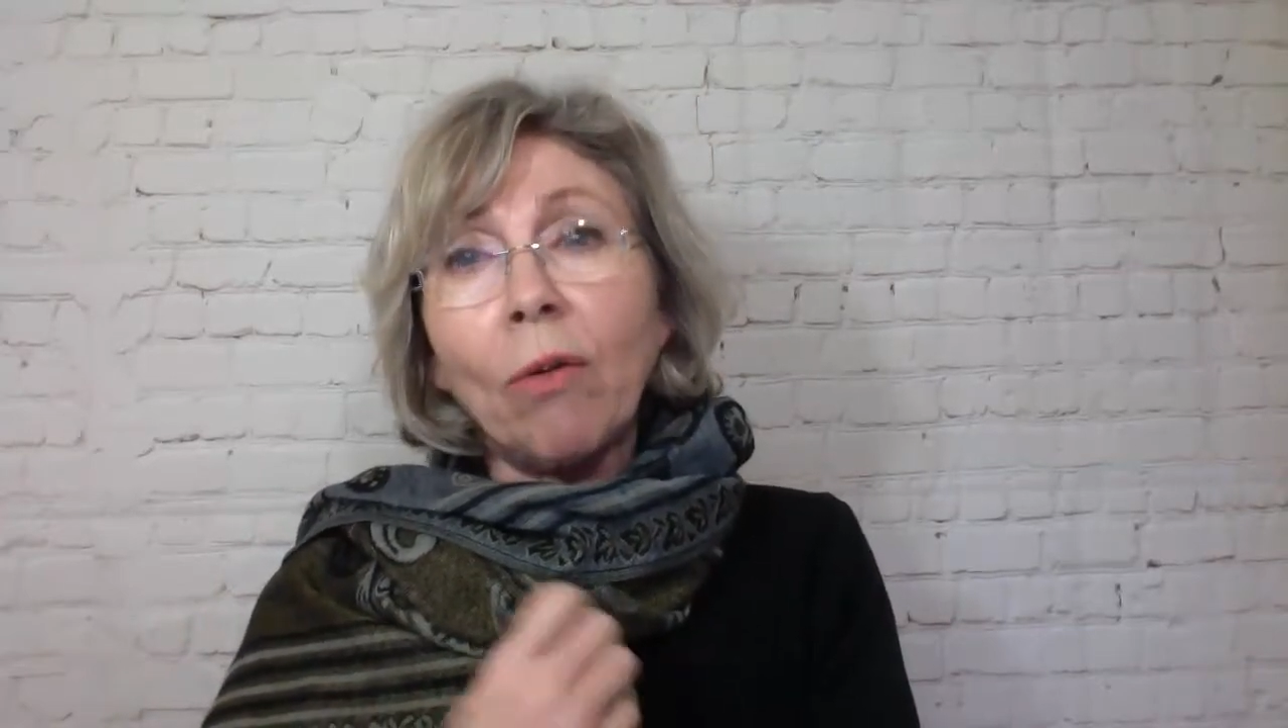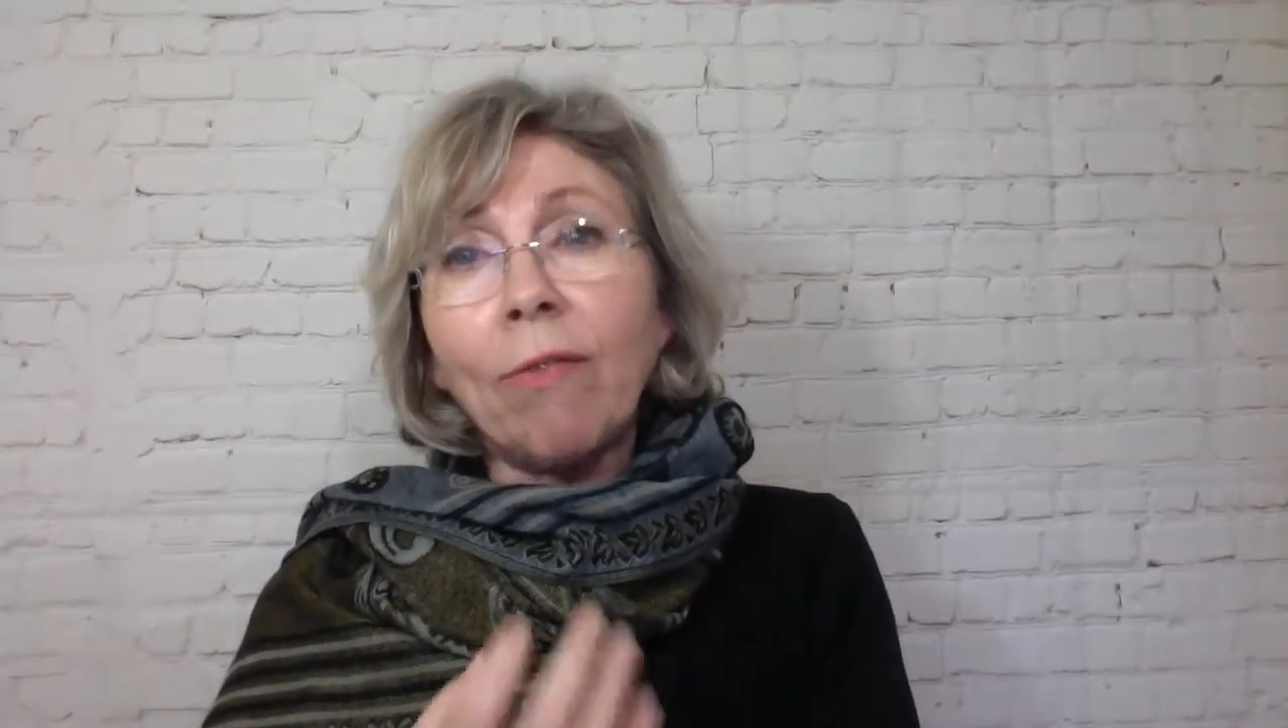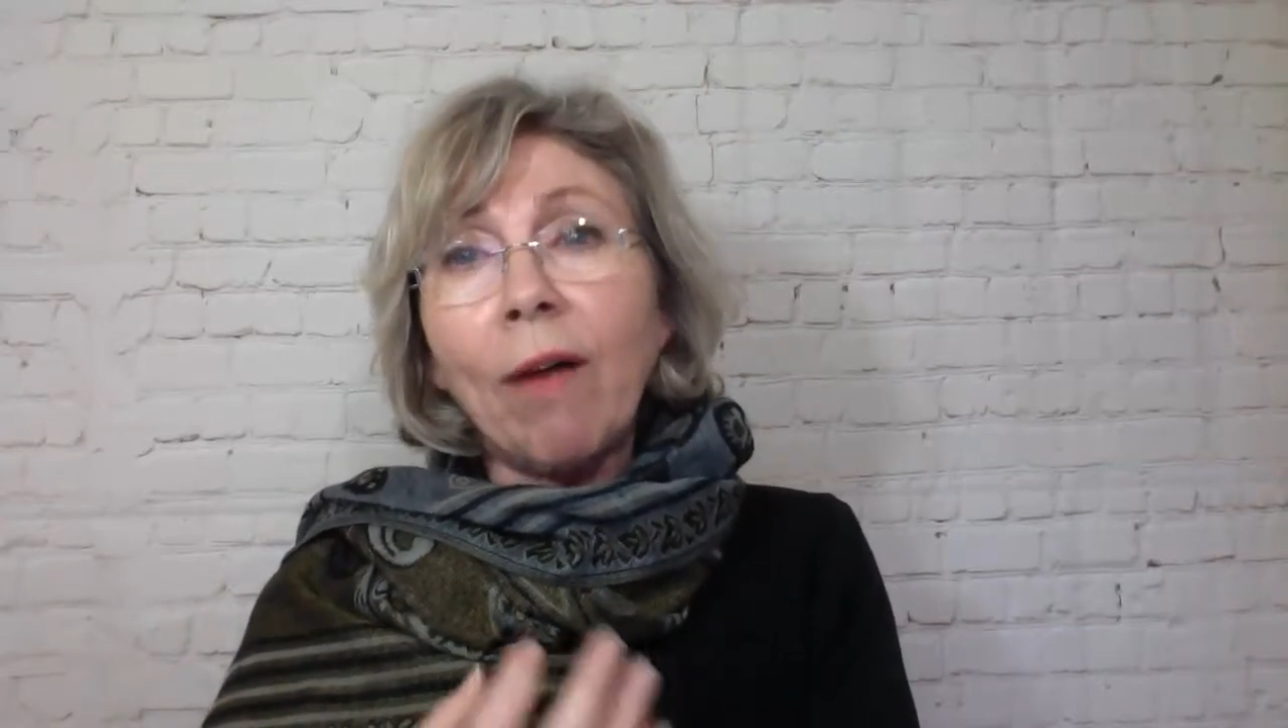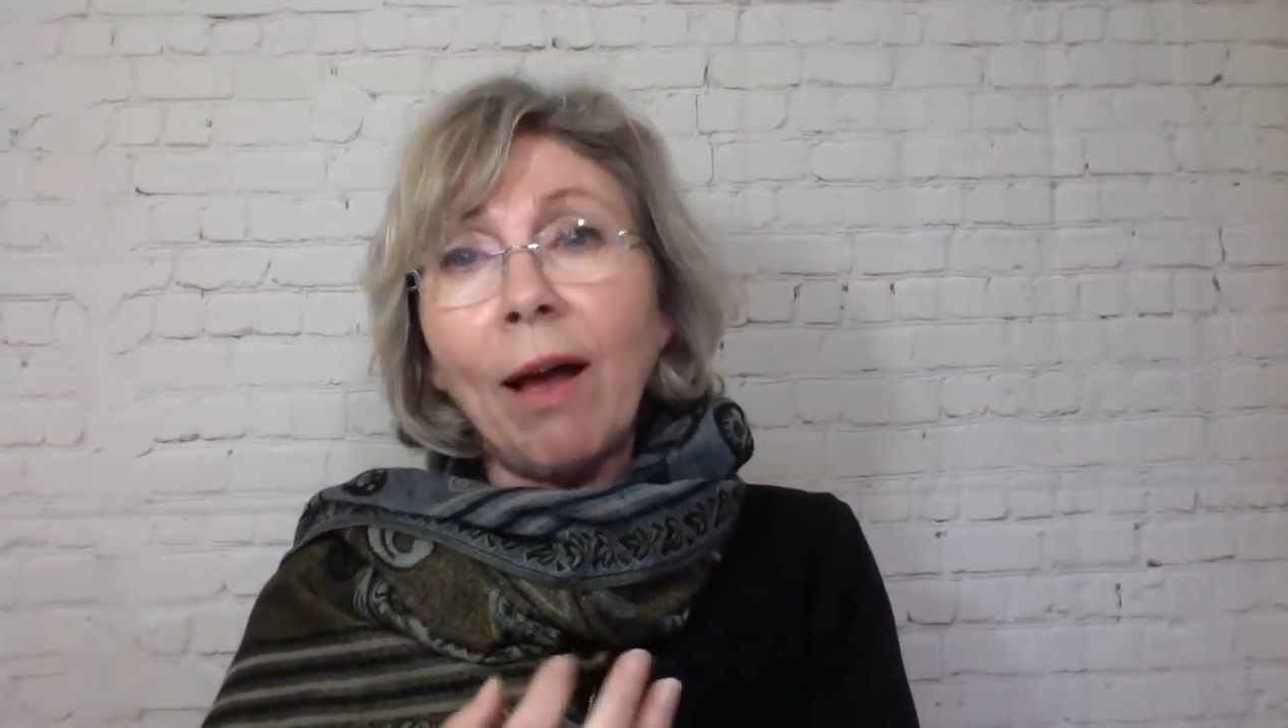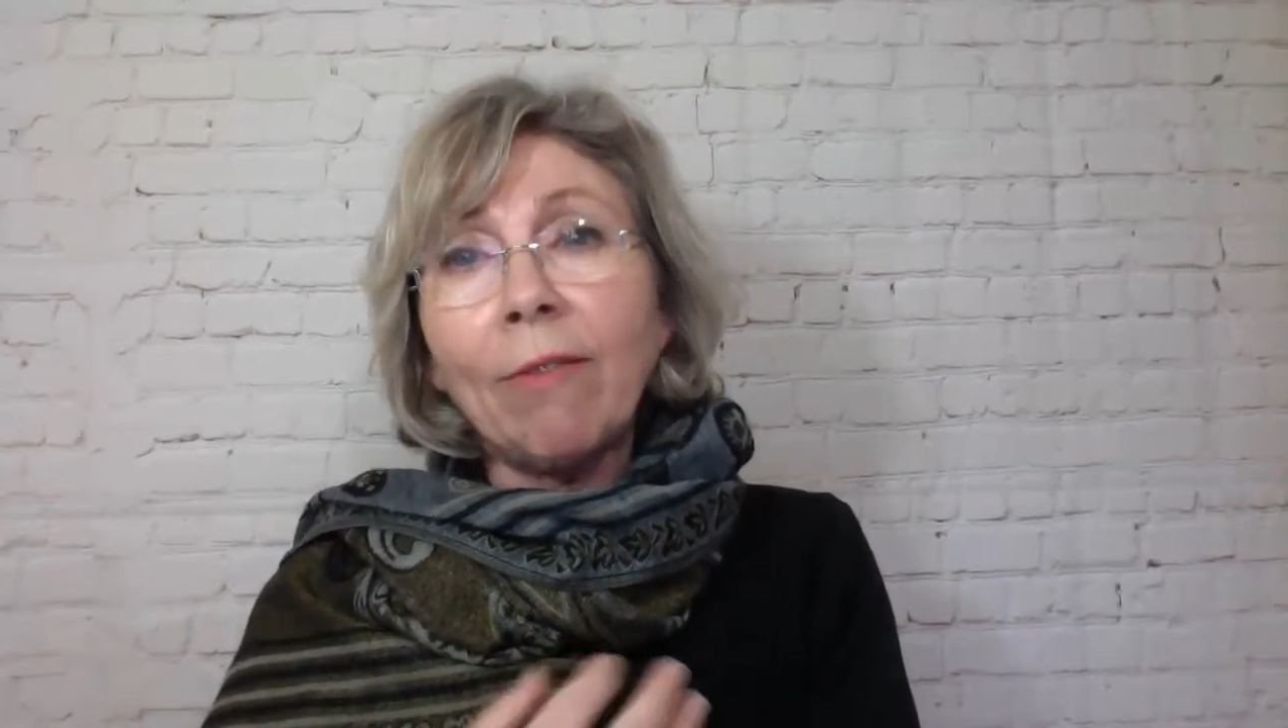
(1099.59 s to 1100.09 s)

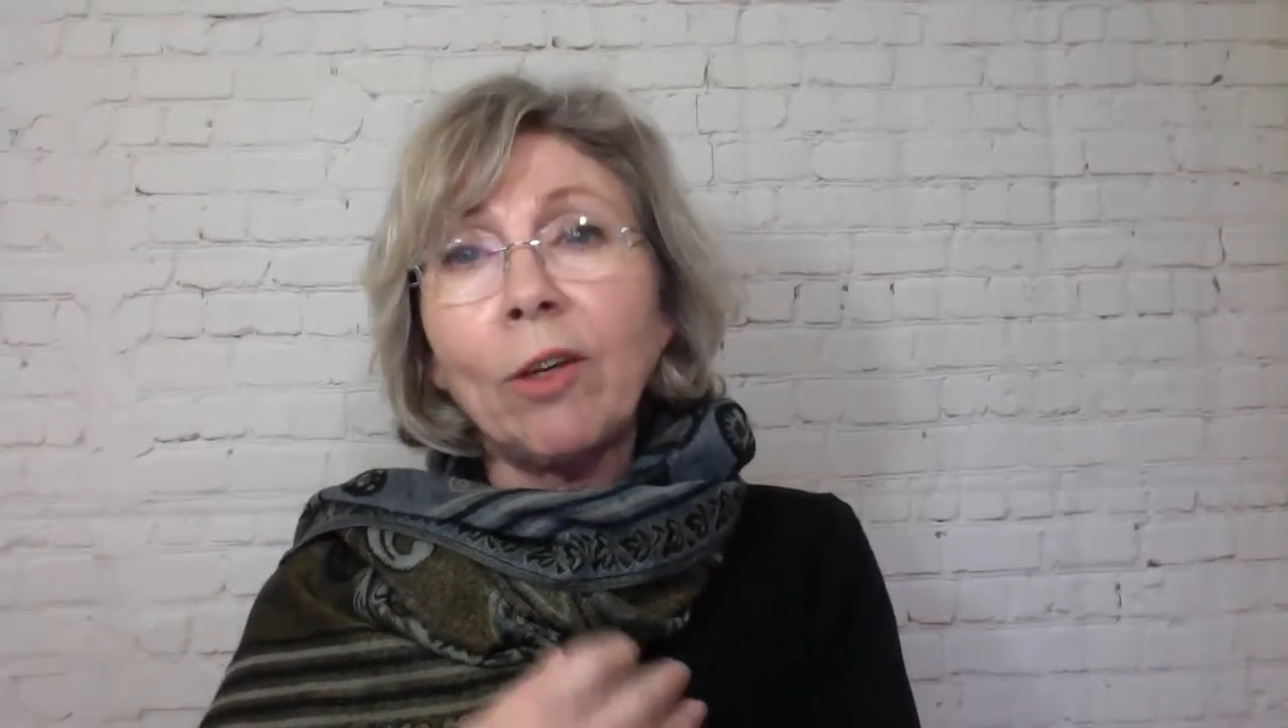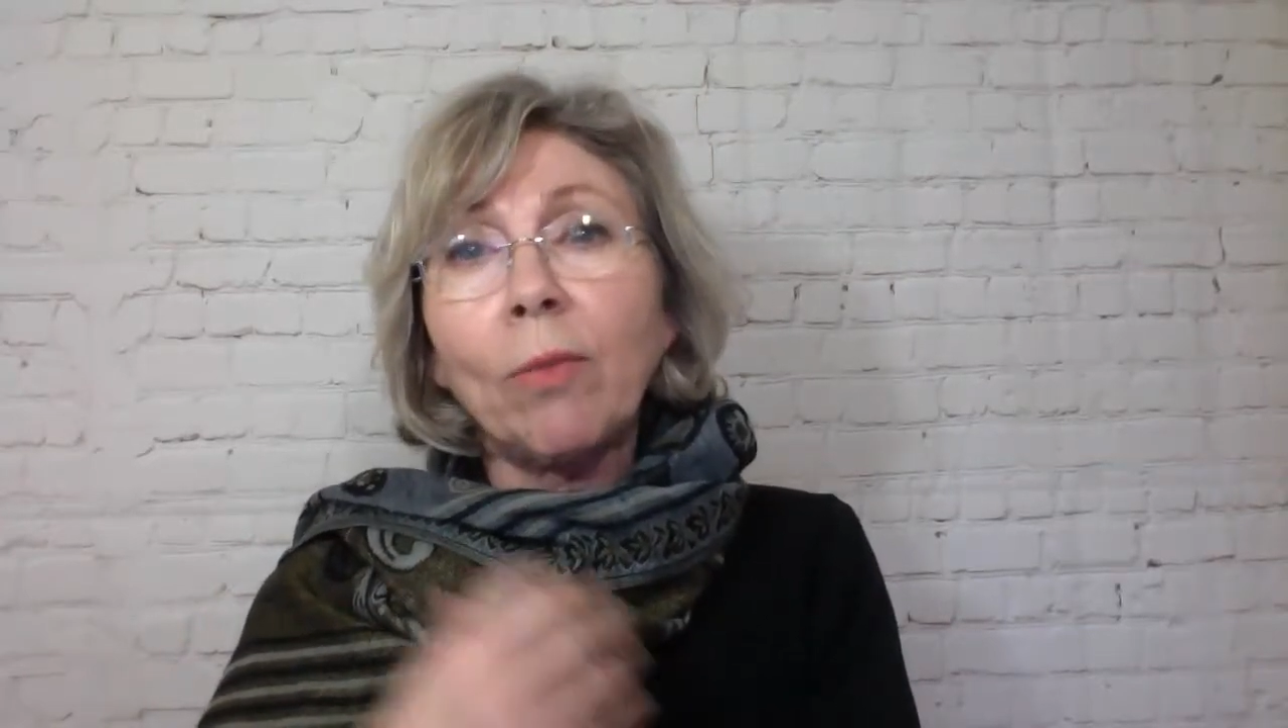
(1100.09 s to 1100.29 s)
5,